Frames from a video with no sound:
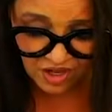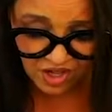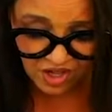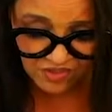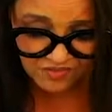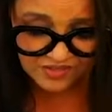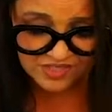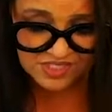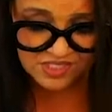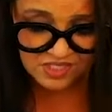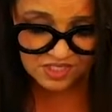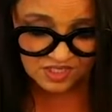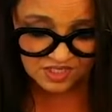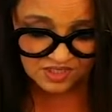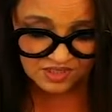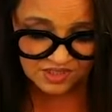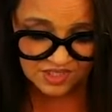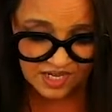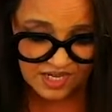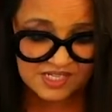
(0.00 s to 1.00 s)
all these
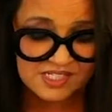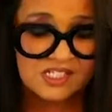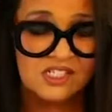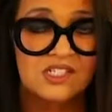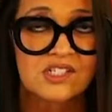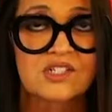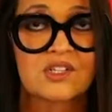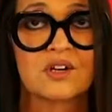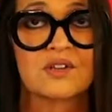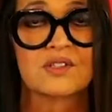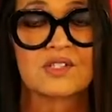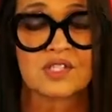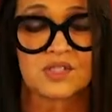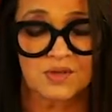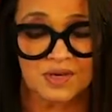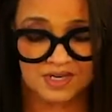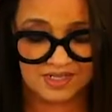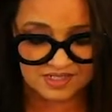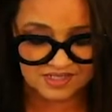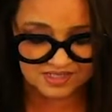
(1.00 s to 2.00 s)
lines that start
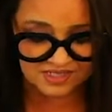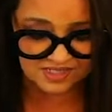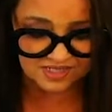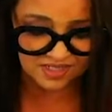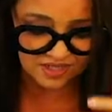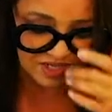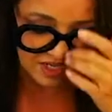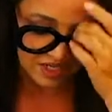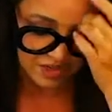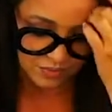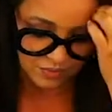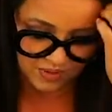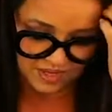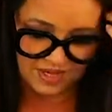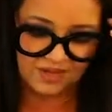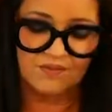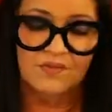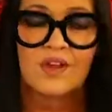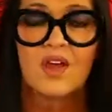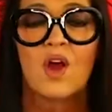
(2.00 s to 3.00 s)
straight and then they kind of
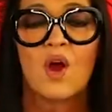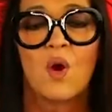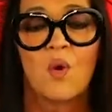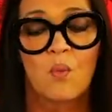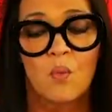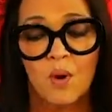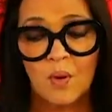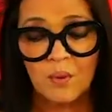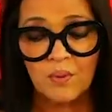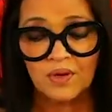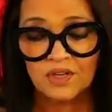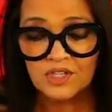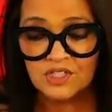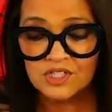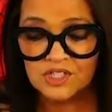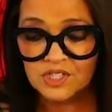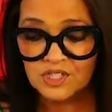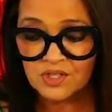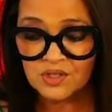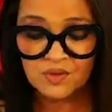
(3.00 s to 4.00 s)
wave. What we're gonna
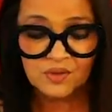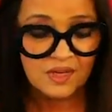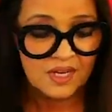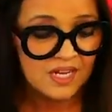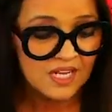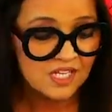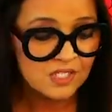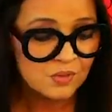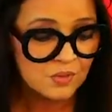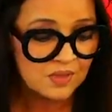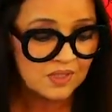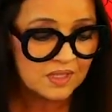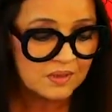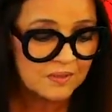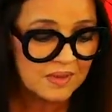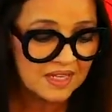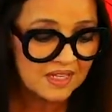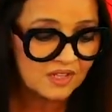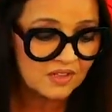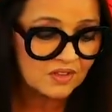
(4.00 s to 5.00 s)
do is we're gonna
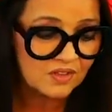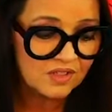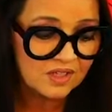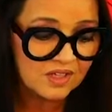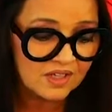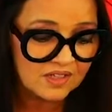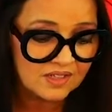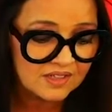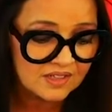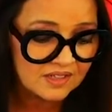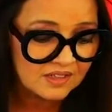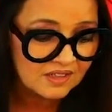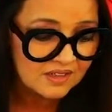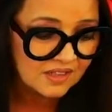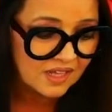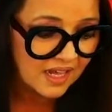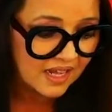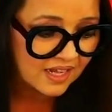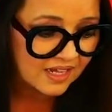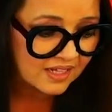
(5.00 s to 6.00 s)
make it look a little
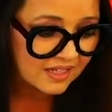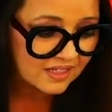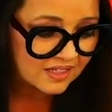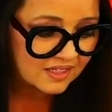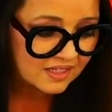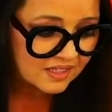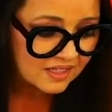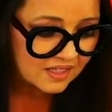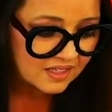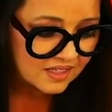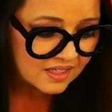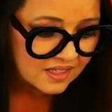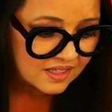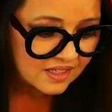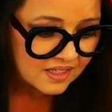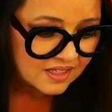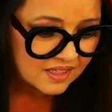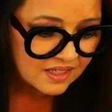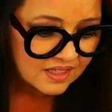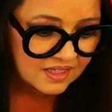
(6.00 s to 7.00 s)
like
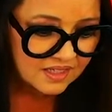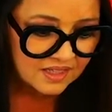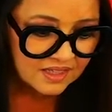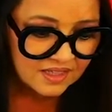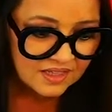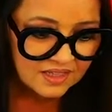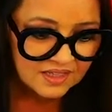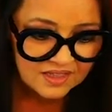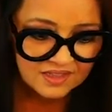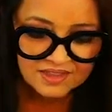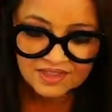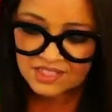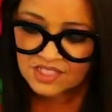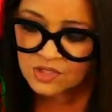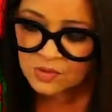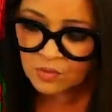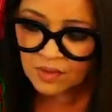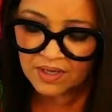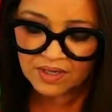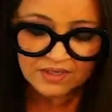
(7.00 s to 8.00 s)

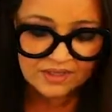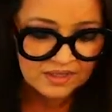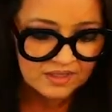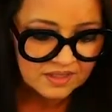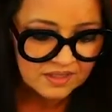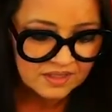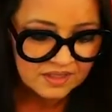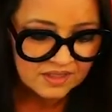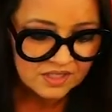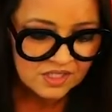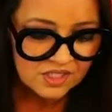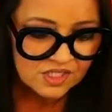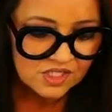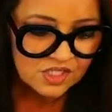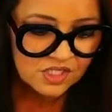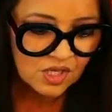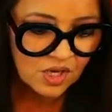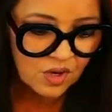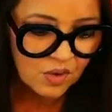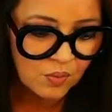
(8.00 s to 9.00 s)
this one.
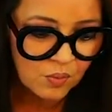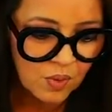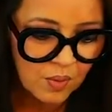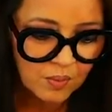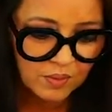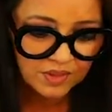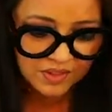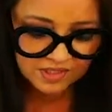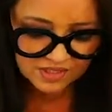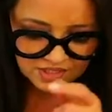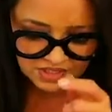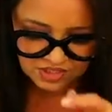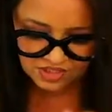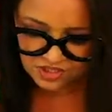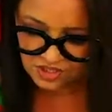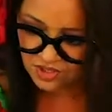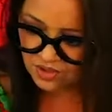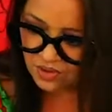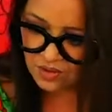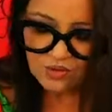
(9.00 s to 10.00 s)
So what we're gonna
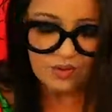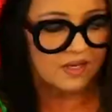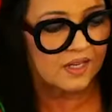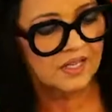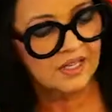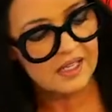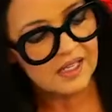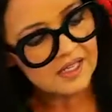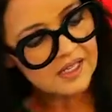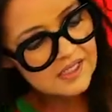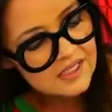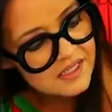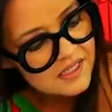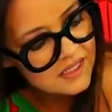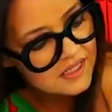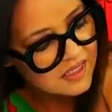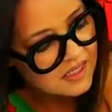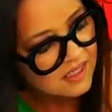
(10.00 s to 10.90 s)
do is